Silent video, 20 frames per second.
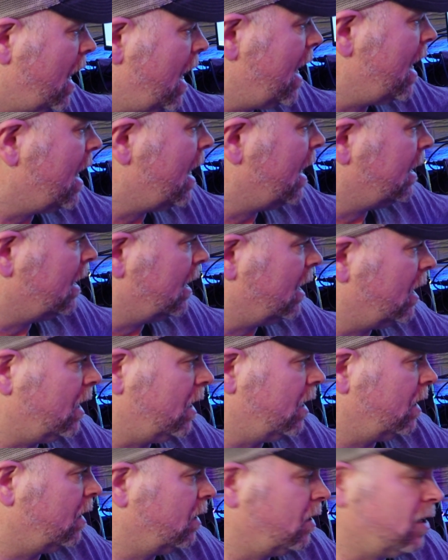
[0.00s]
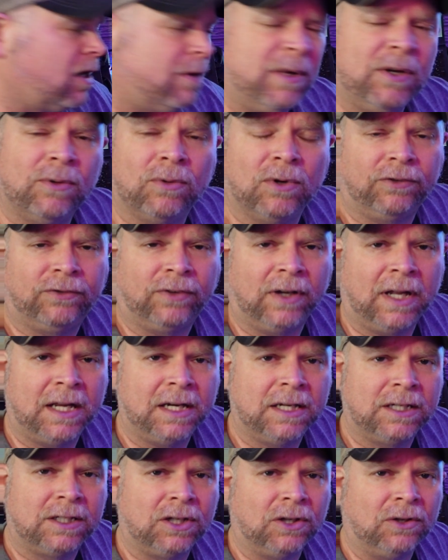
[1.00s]
and uh, going to be real
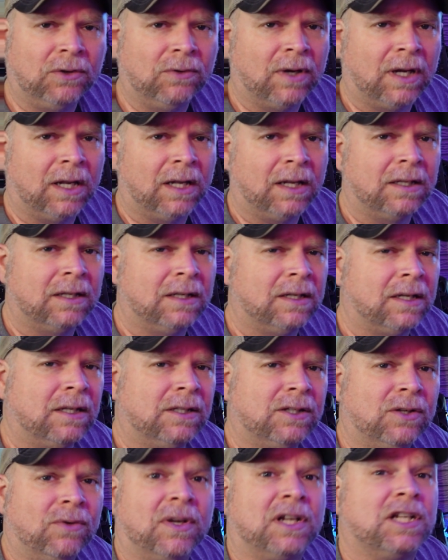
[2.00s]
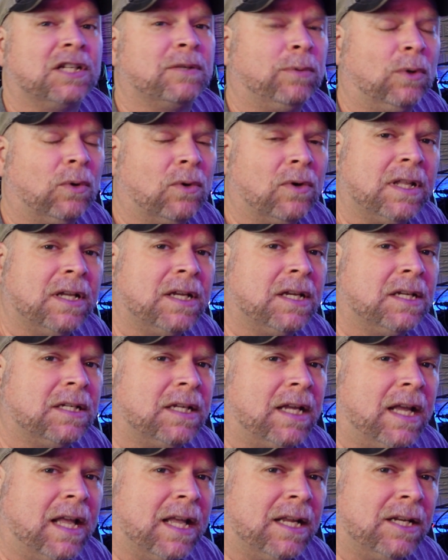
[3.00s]
fun to uh, to explore
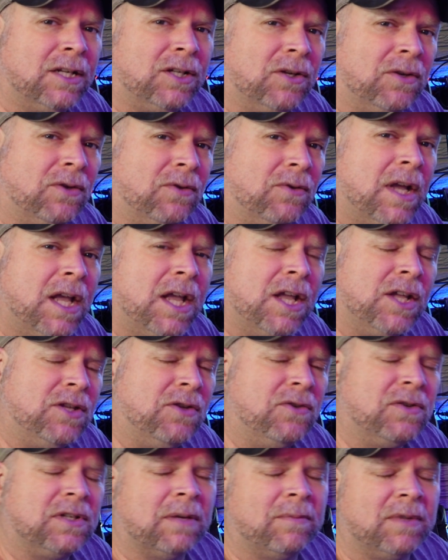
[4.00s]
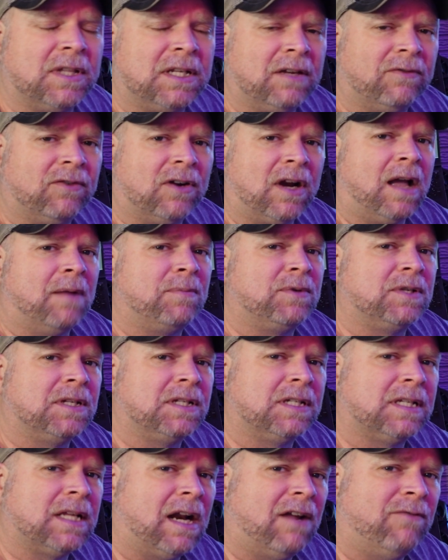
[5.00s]
this and to use some of the different
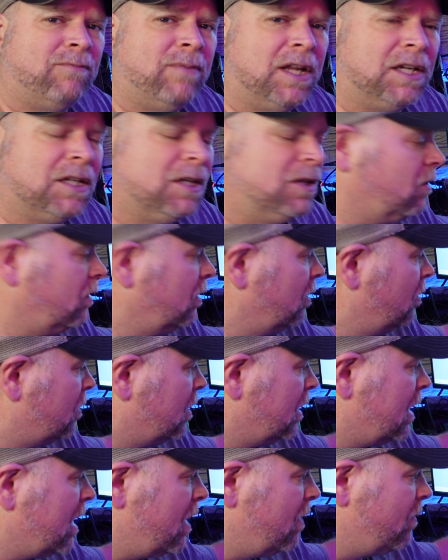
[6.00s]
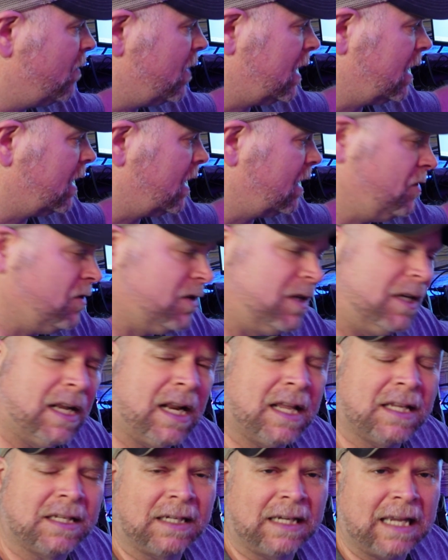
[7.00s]
options that I've mentioned earlier today with using
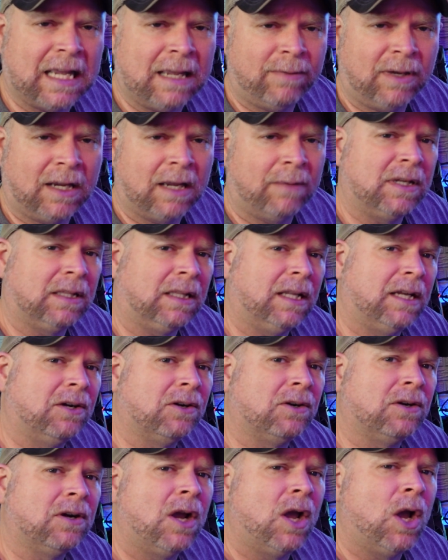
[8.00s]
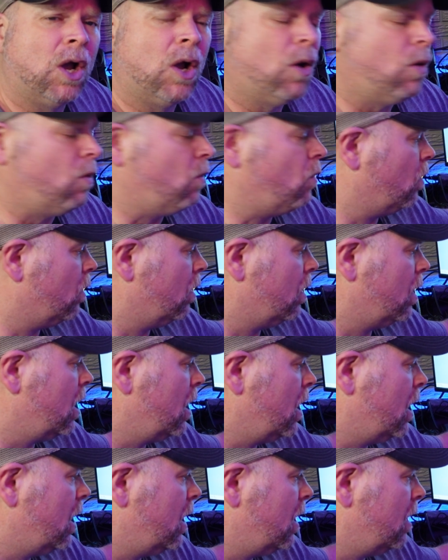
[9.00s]
it as a gaming emulator or
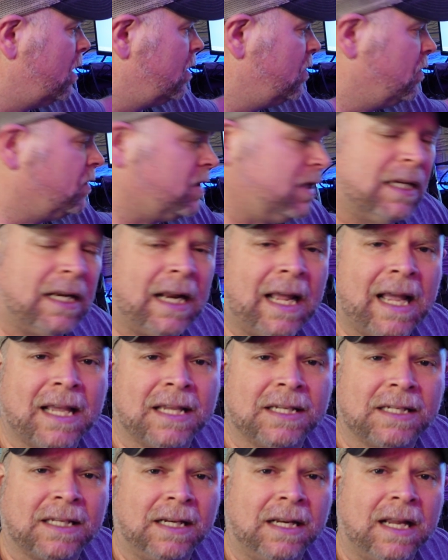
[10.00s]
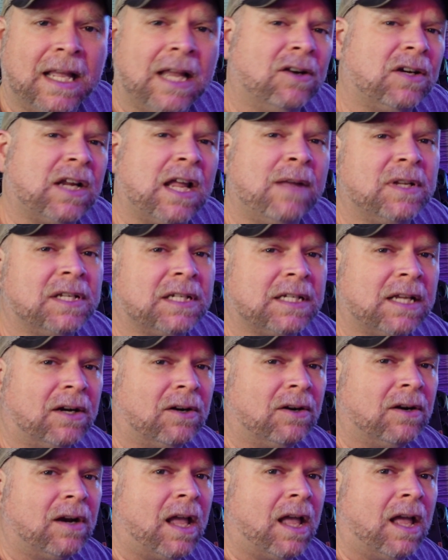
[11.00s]
uh, using it as an entertainment
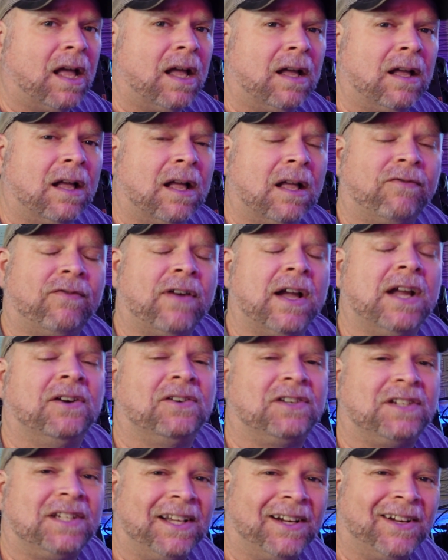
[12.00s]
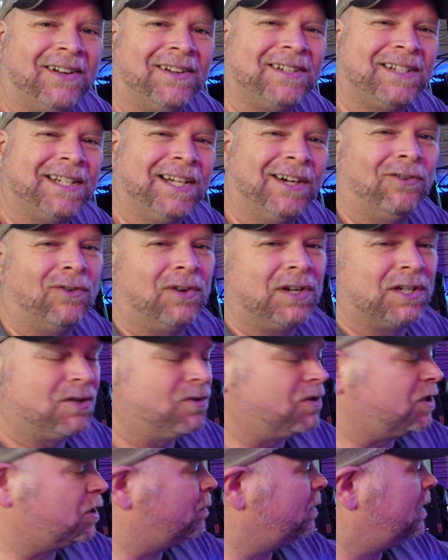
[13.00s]
center, uh, a Fire Stick on steroids,
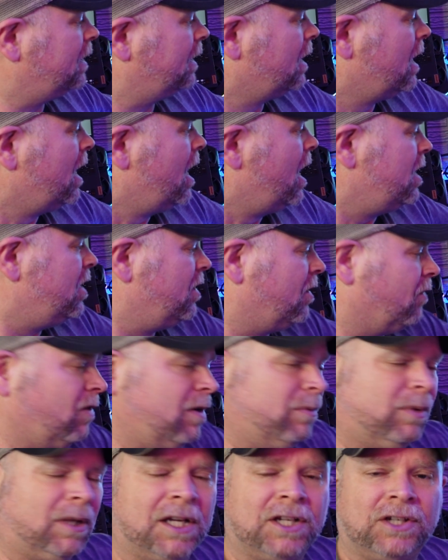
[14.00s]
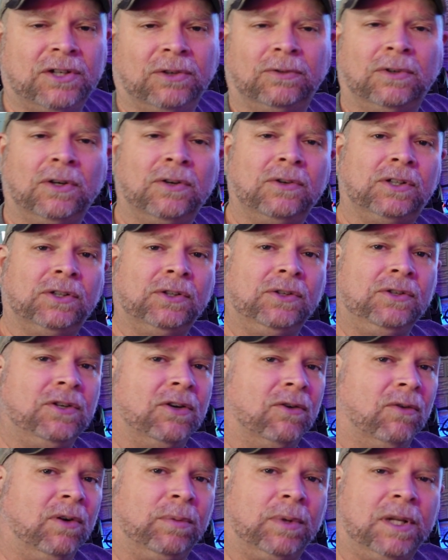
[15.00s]
so to speak. You can replace your Roku,
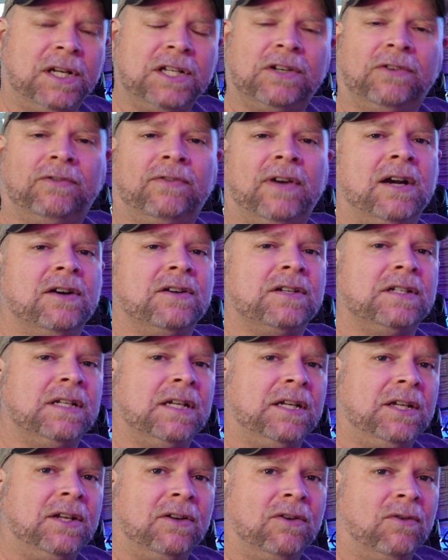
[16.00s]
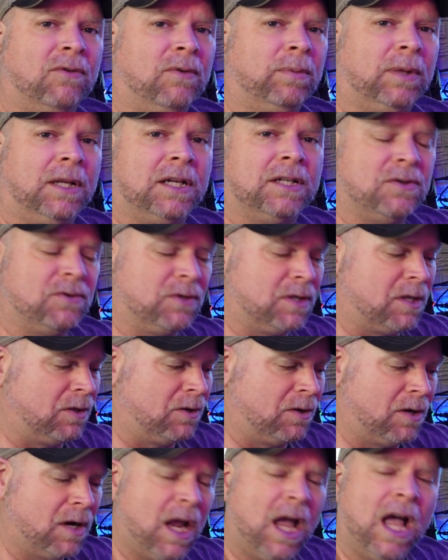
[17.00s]
you can replace your Fire Stick, you can replace those
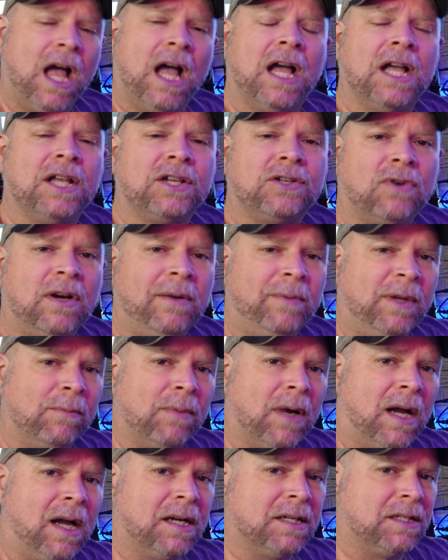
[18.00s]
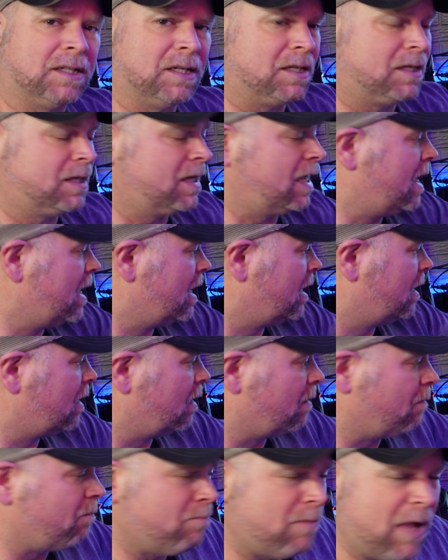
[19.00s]
other uh, streaming boxes and
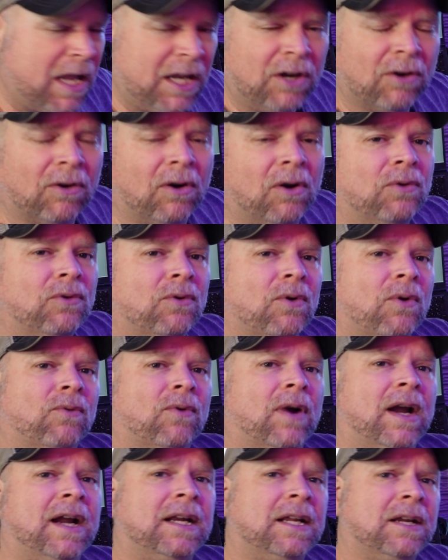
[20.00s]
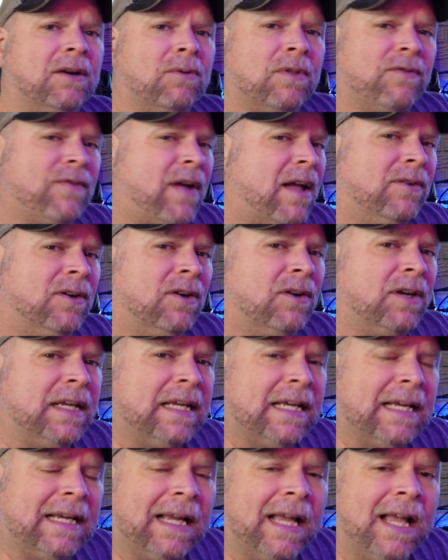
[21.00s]
uh, make your own right here. With 500
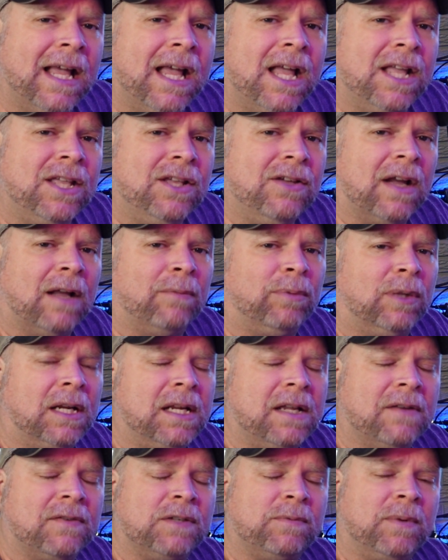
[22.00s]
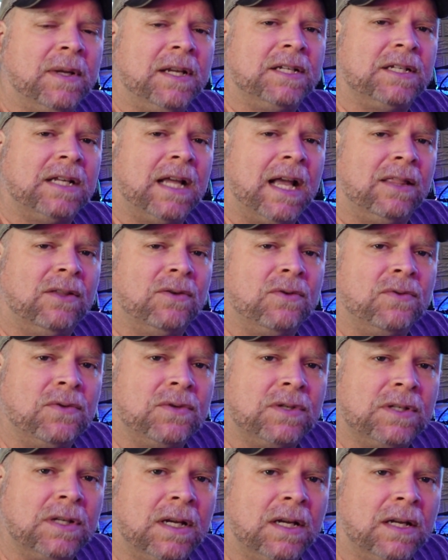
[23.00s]
gig, you have got plenty of space to add
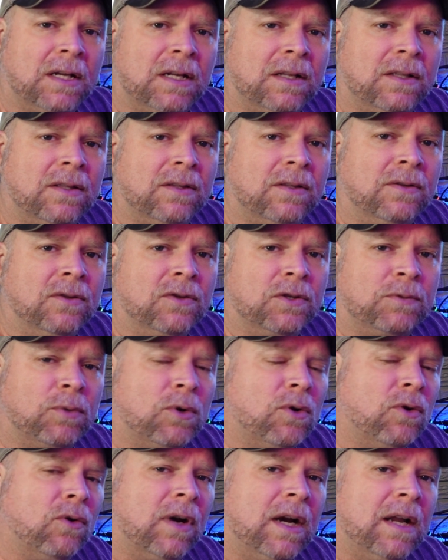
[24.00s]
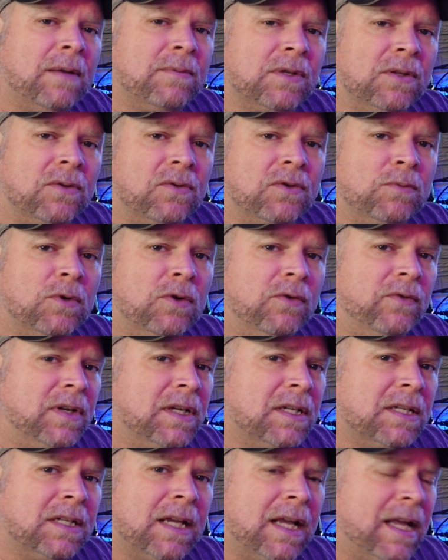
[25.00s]
those uh, those programs and those
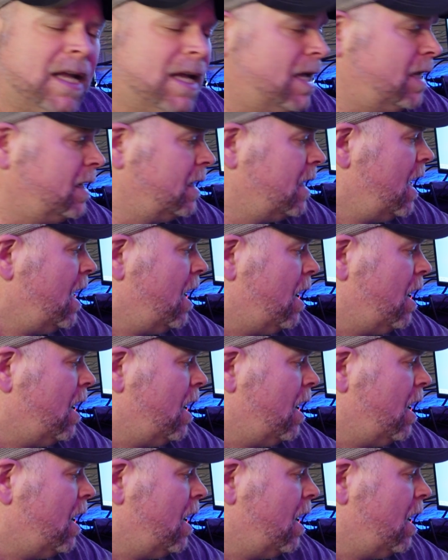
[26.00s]
movies. And